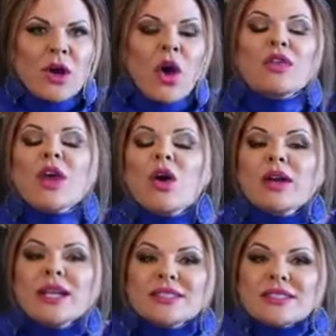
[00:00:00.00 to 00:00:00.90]
Are they on
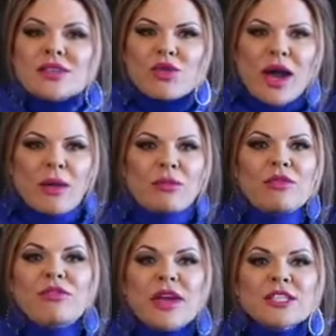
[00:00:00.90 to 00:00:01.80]
Instagram,
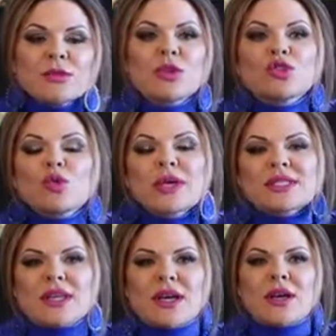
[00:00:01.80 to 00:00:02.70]
Facebook,
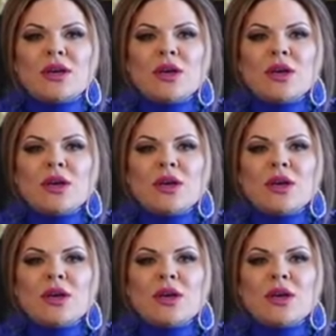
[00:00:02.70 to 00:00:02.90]
Twitter?